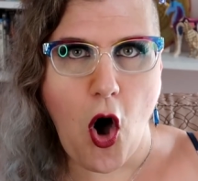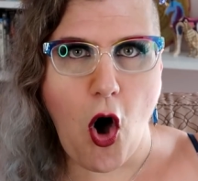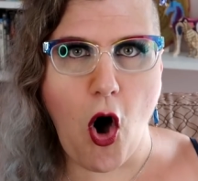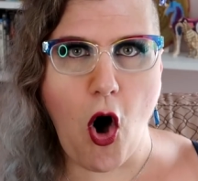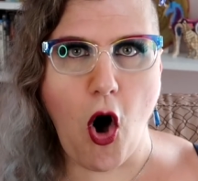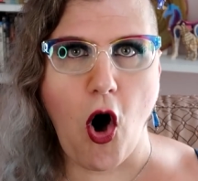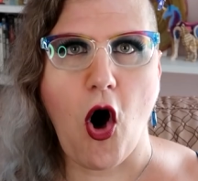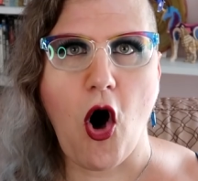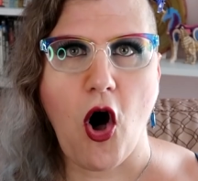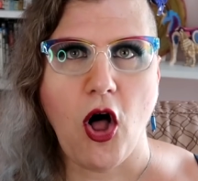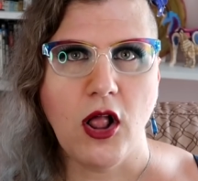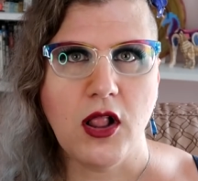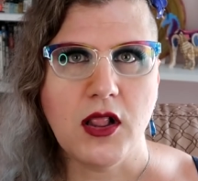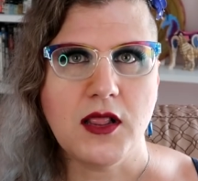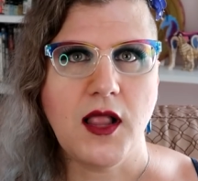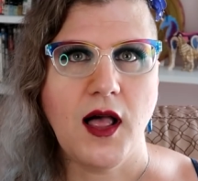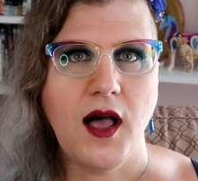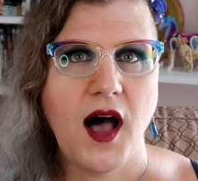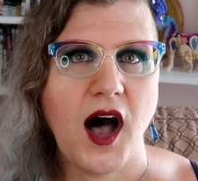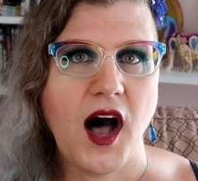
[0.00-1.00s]

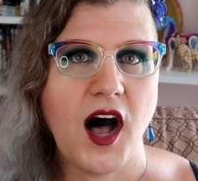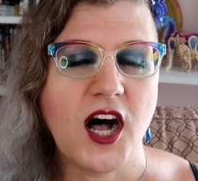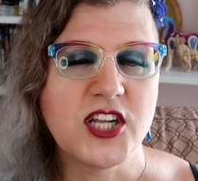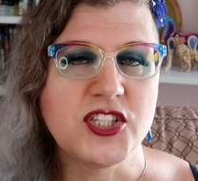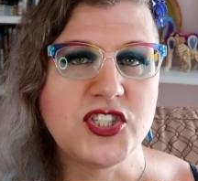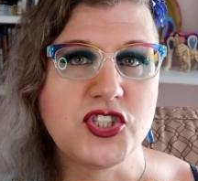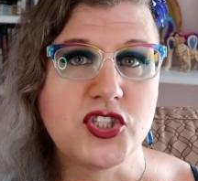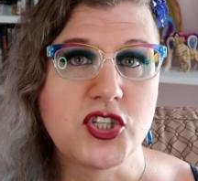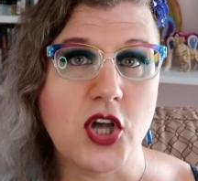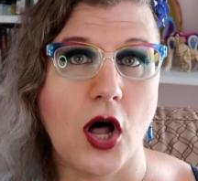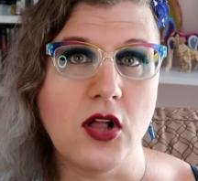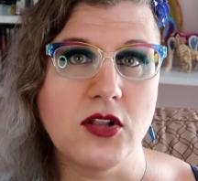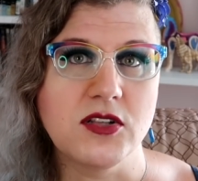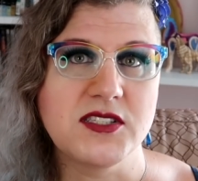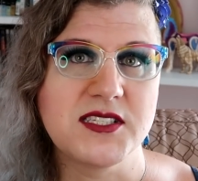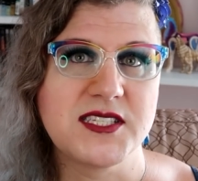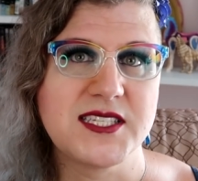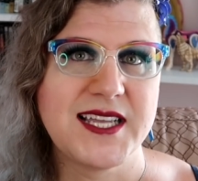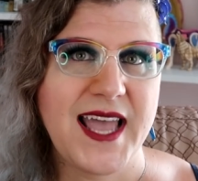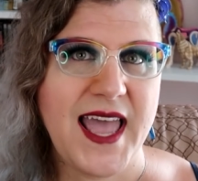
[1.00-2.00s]
all
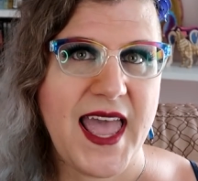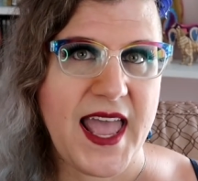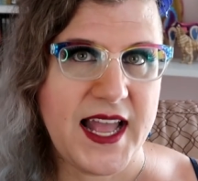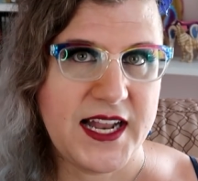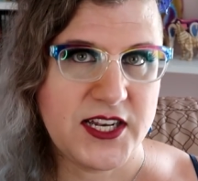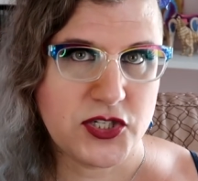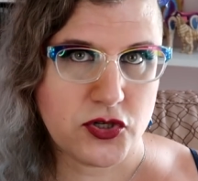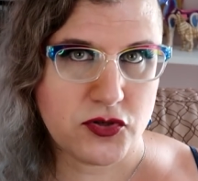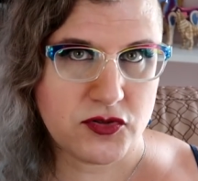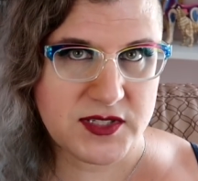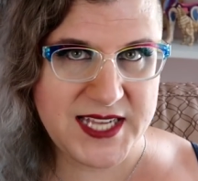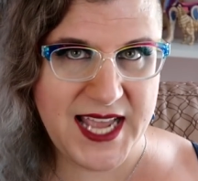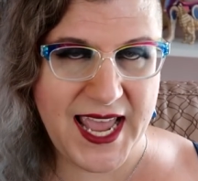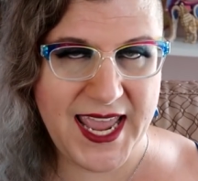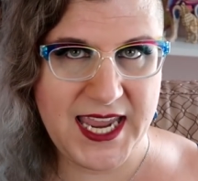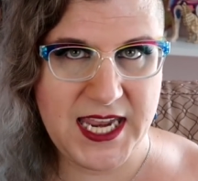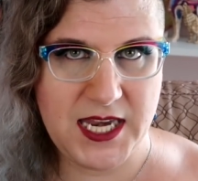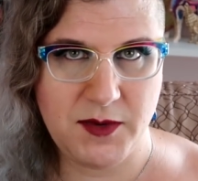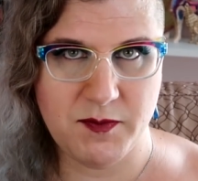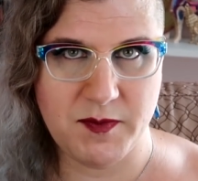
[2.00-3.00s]
adult
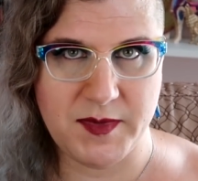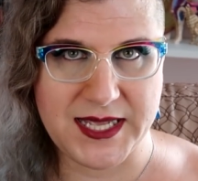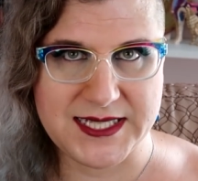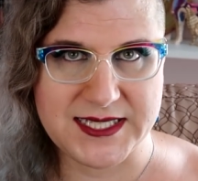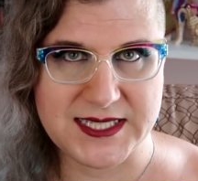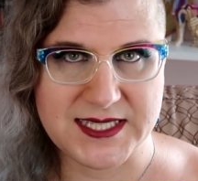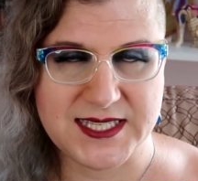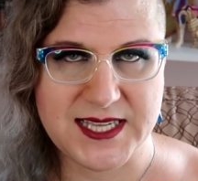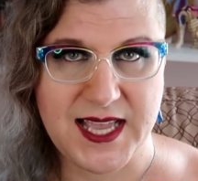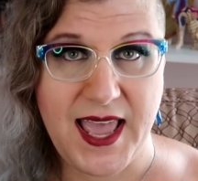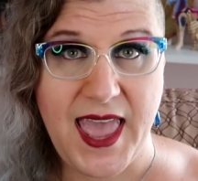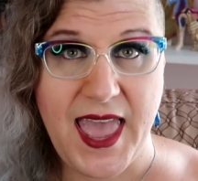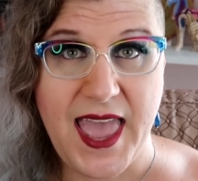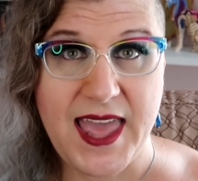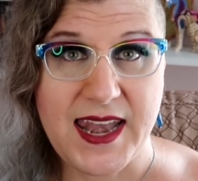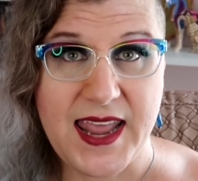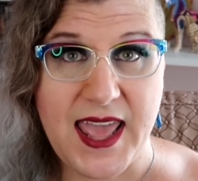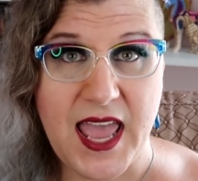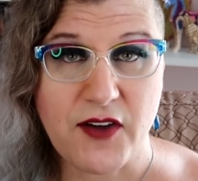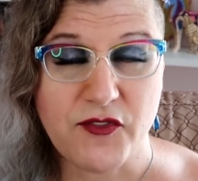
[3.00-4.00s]
entertainment
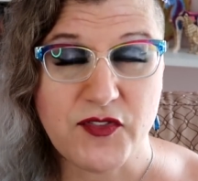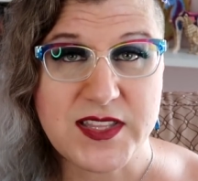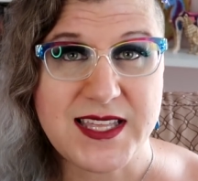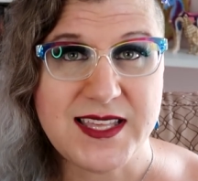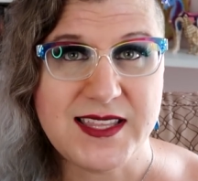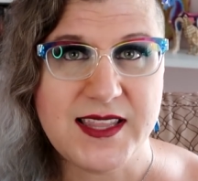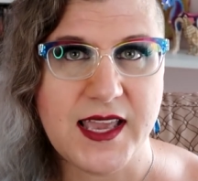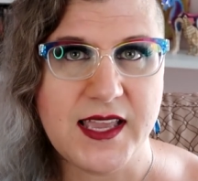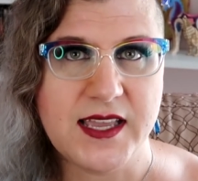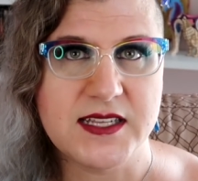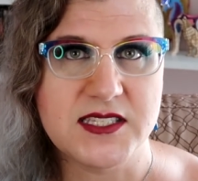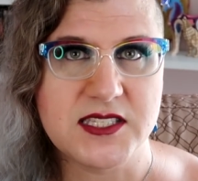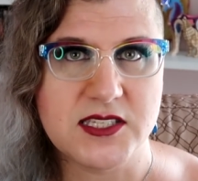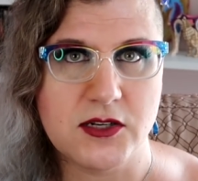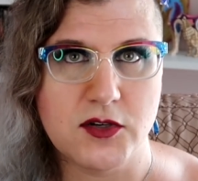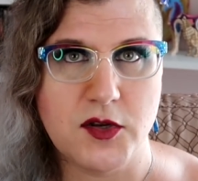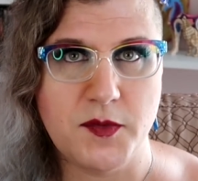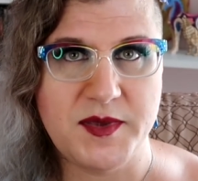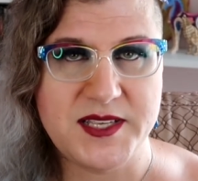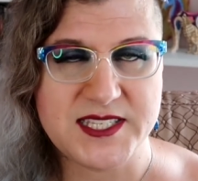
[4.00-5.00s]
and everything they
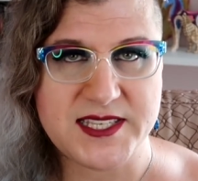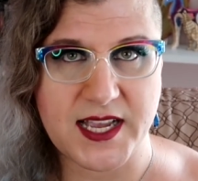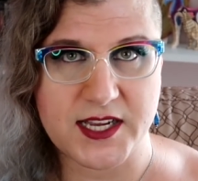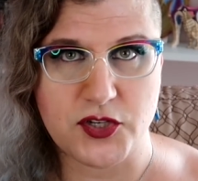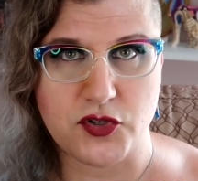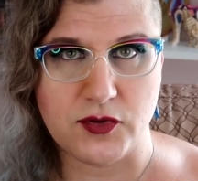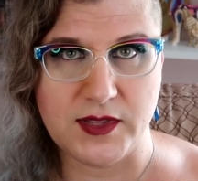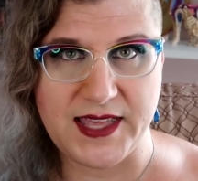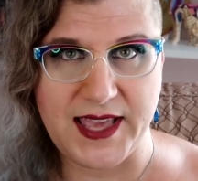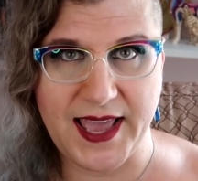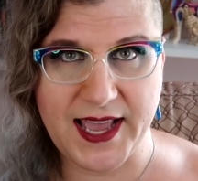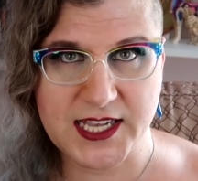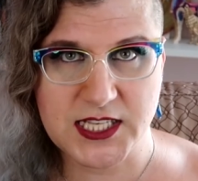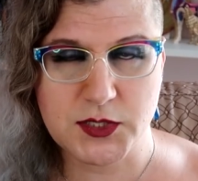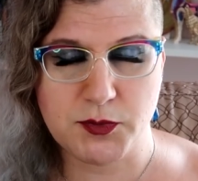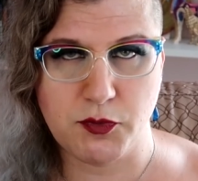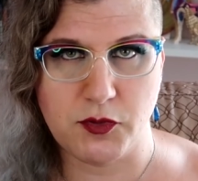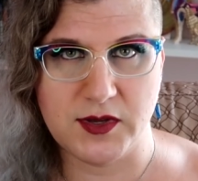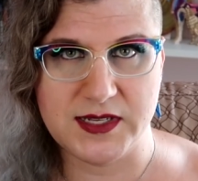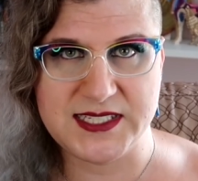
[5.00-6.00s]
consider to be sexually
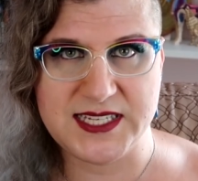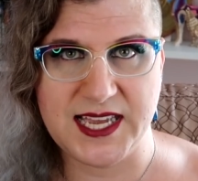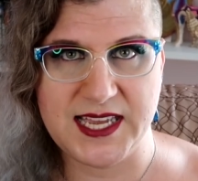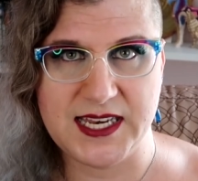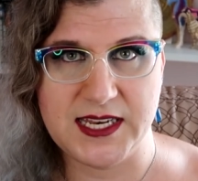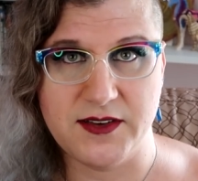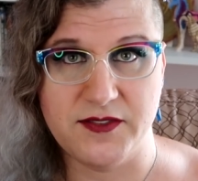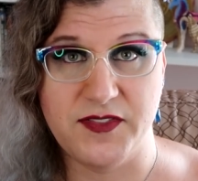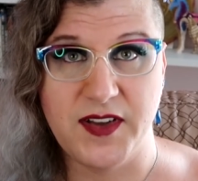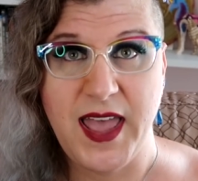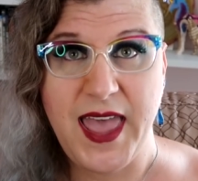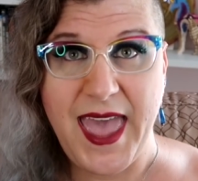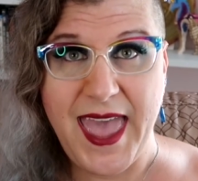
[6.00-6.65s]
exploitative,